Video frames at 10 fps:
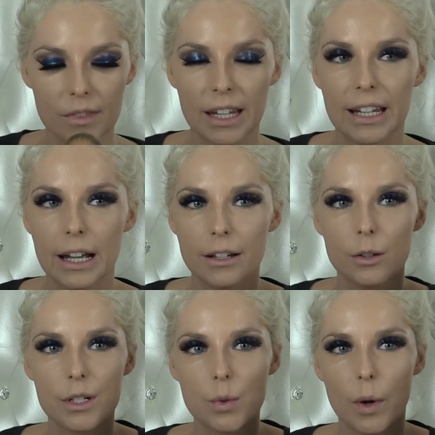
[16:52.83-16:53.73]
Like, I
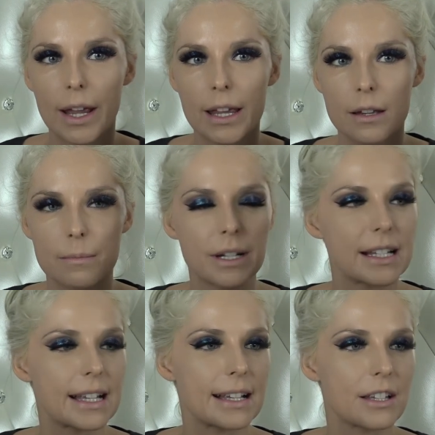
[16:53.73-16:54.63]
know it's white, but
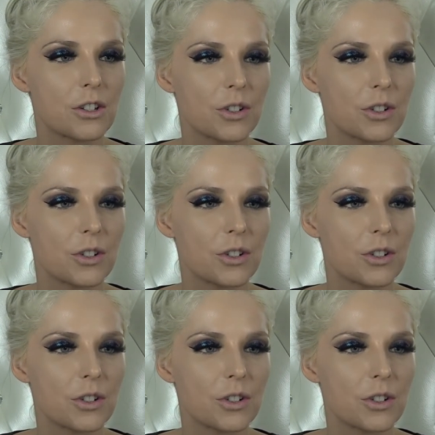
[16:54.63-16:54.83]
it says it's